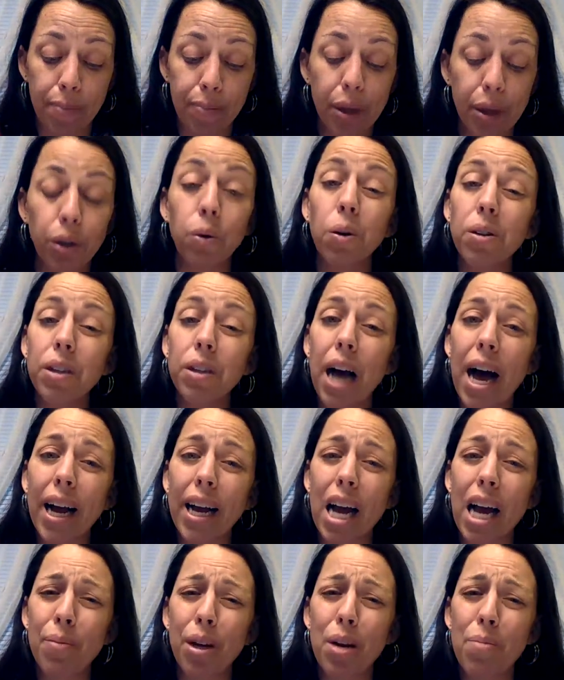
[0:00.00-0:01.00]
Google Doc,
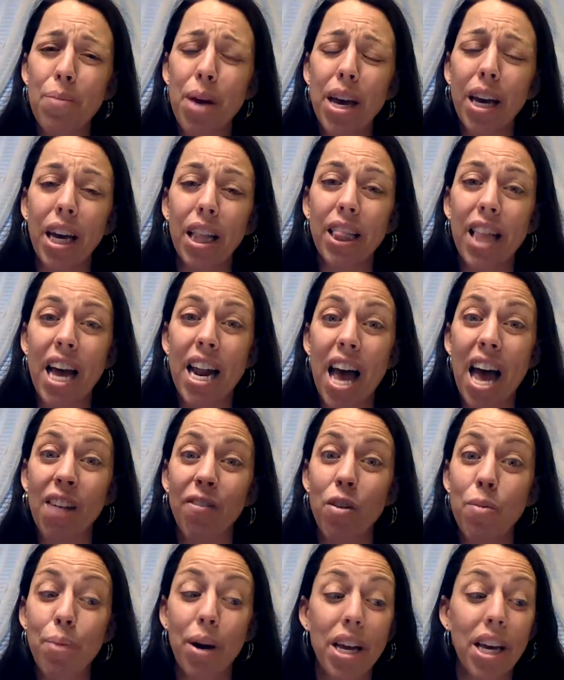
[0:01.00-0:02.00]
I'm going to make it that
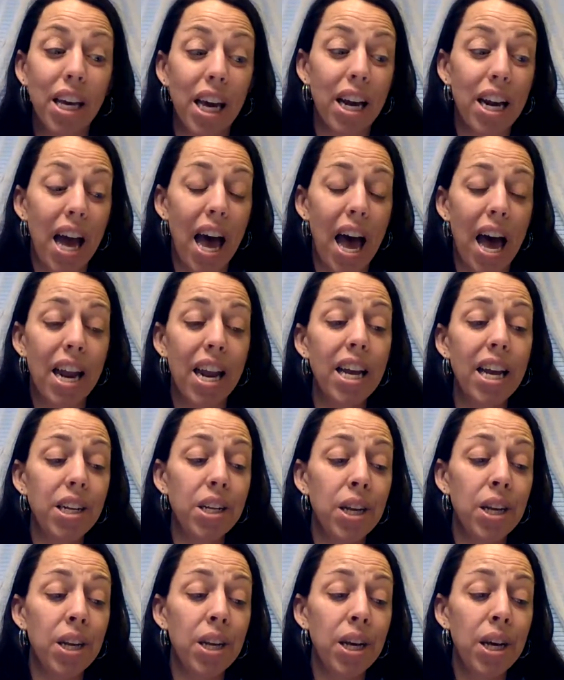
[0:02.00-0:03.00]
everybody can
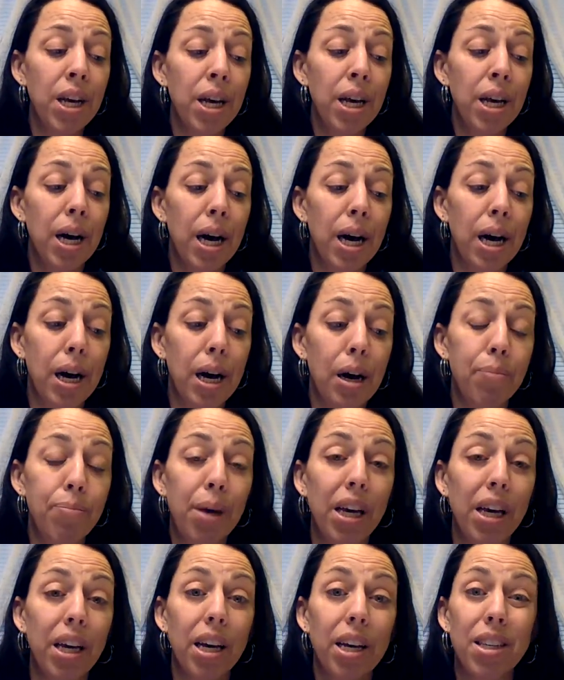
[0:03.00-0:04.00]
edit.
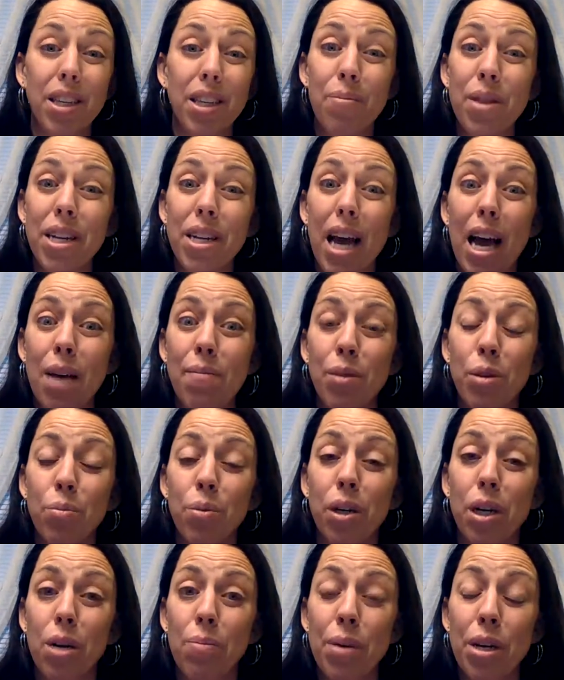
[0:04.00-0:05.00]
Because some of the times
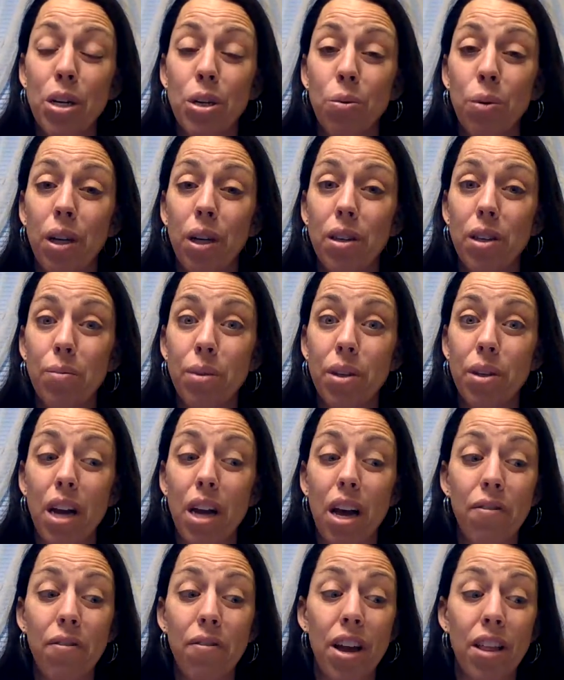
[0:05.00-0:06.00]
we're going to be doing some
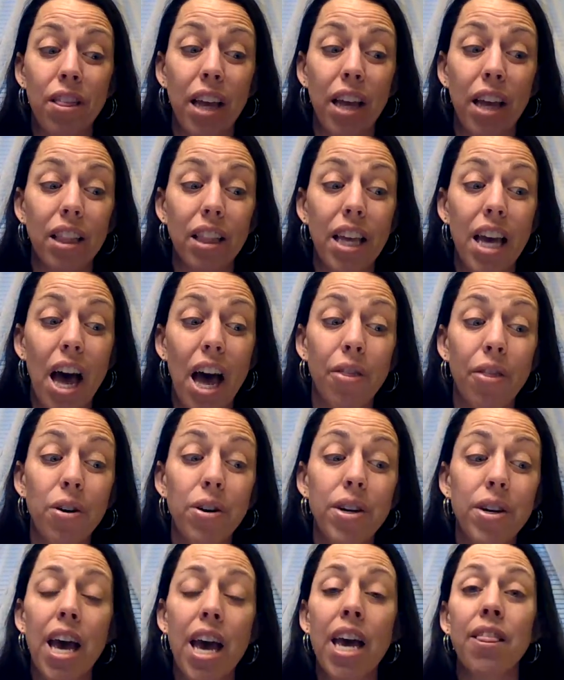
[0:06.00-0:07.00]
stuff, and like the other
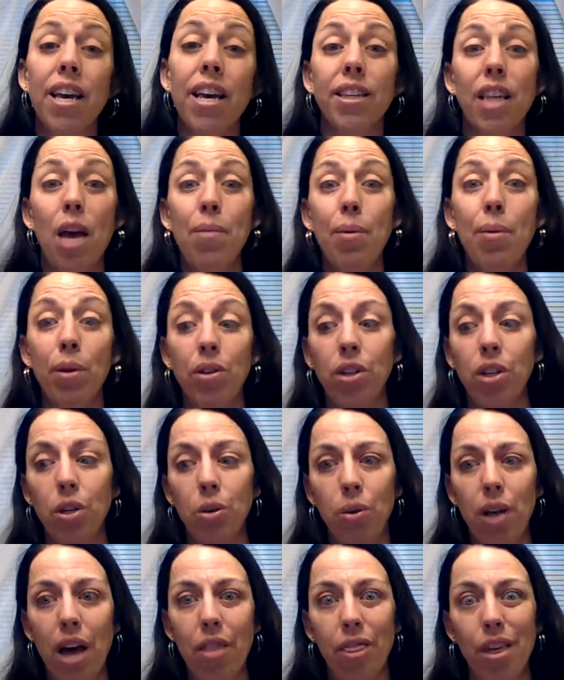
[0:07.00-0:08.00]
day the assignment was to
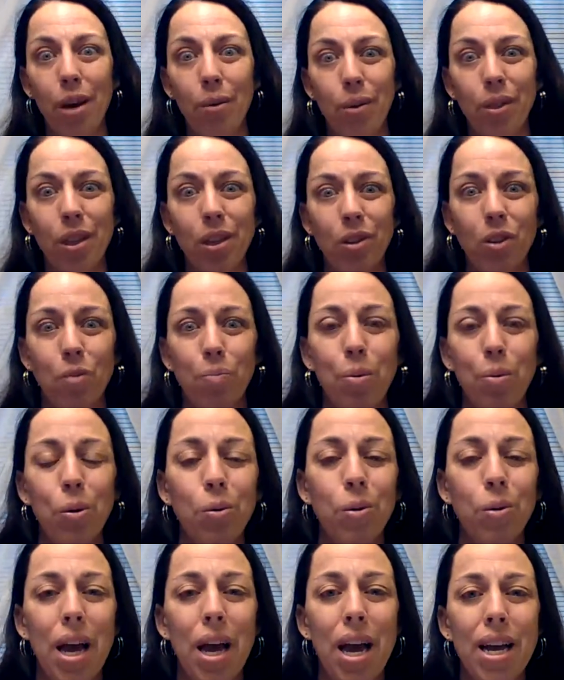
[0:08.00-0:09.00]
do that thing with the
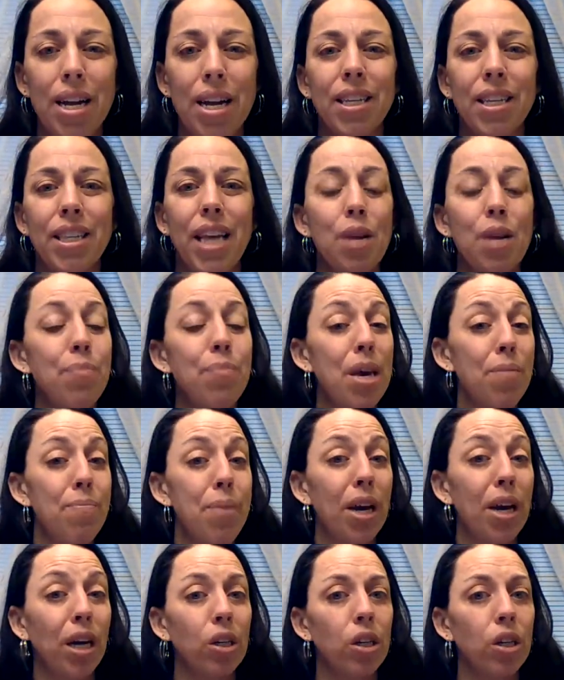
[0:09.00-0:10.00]
spoon and send me a
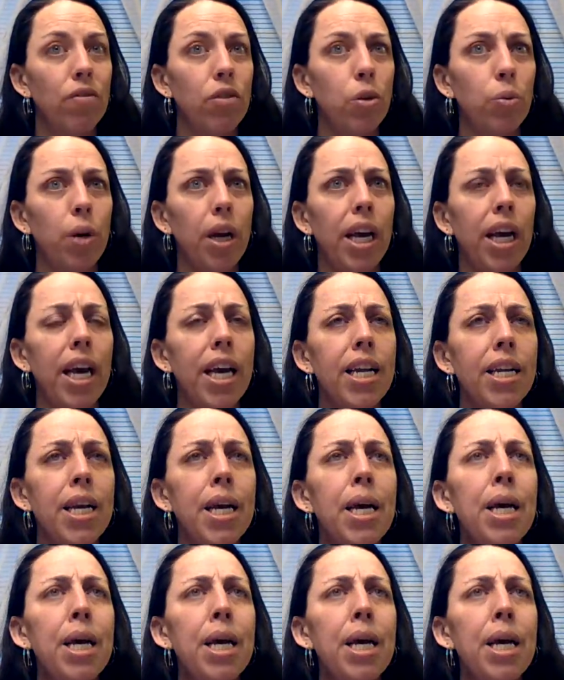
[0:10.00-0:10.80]
picture of doing it.